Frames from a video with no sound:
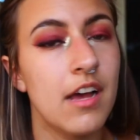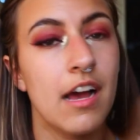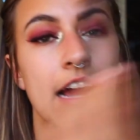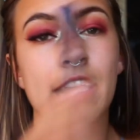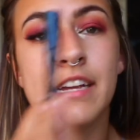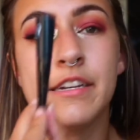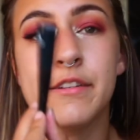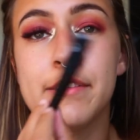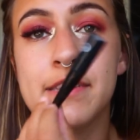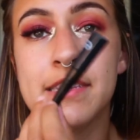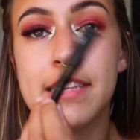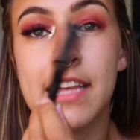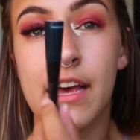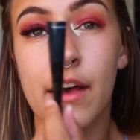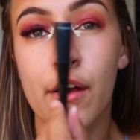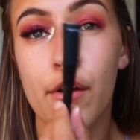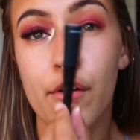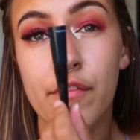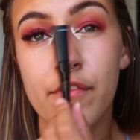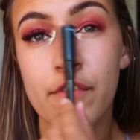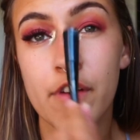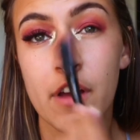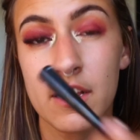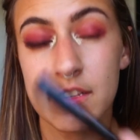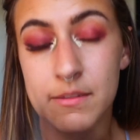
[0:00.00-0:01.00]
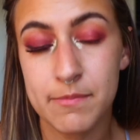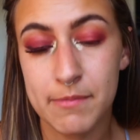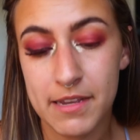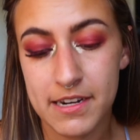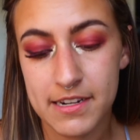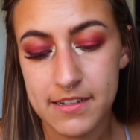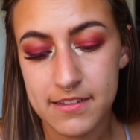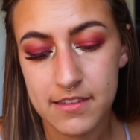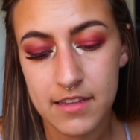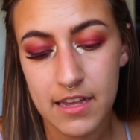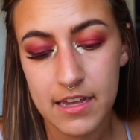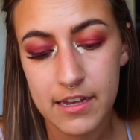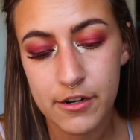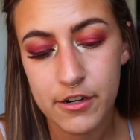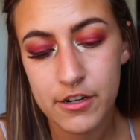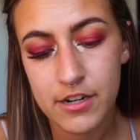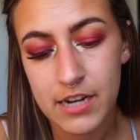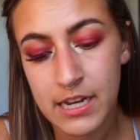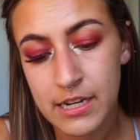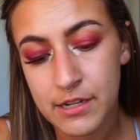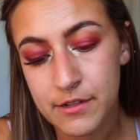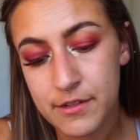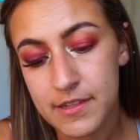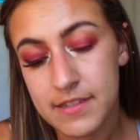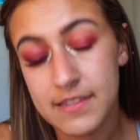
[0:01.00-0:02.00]
I use the e l f. Cosmetics liner.
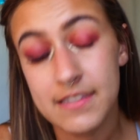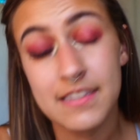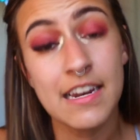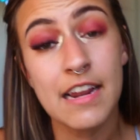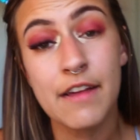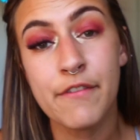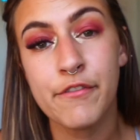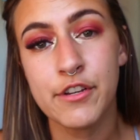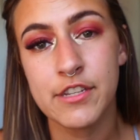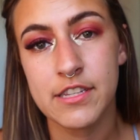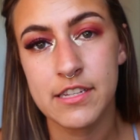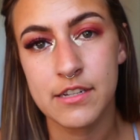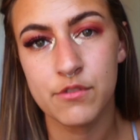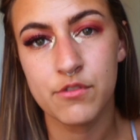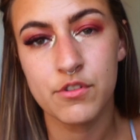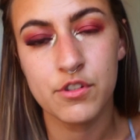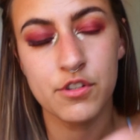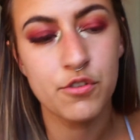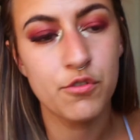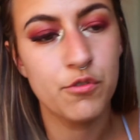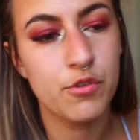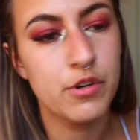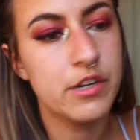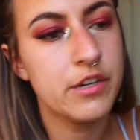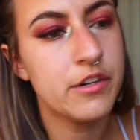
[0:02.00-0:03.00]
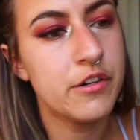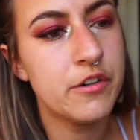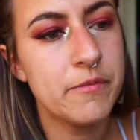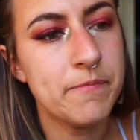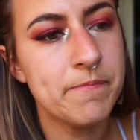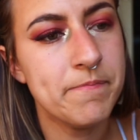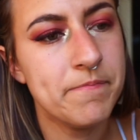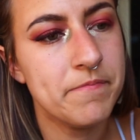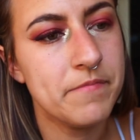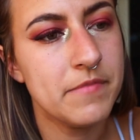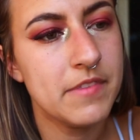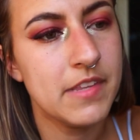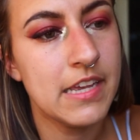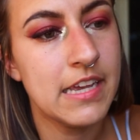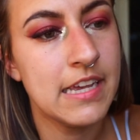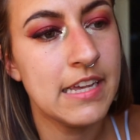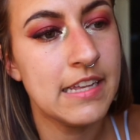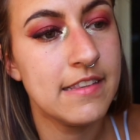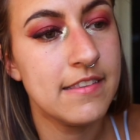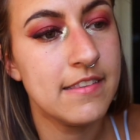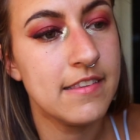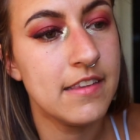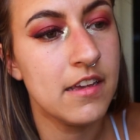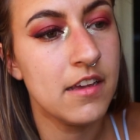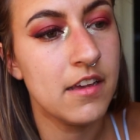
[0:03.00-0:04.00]
I use this in every single tutorial.
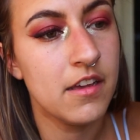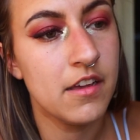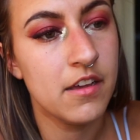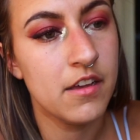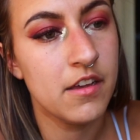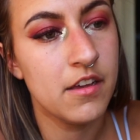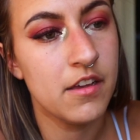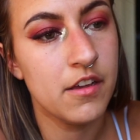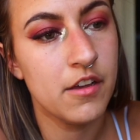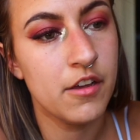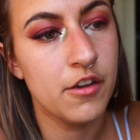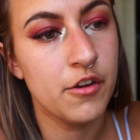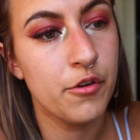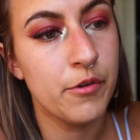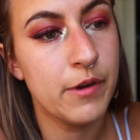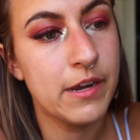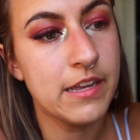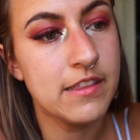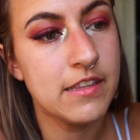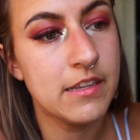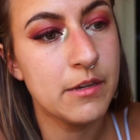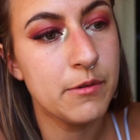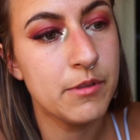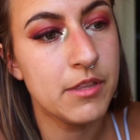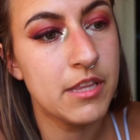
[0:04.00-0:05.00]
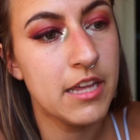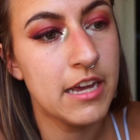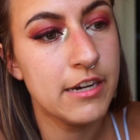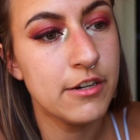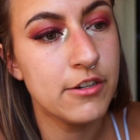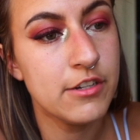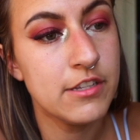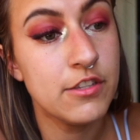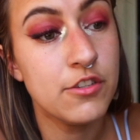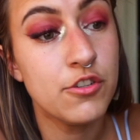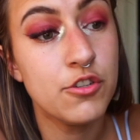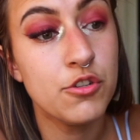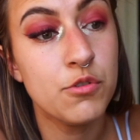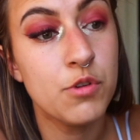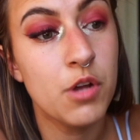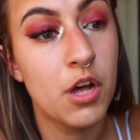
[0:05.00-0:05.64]
It's a, a great liquid liner, it's two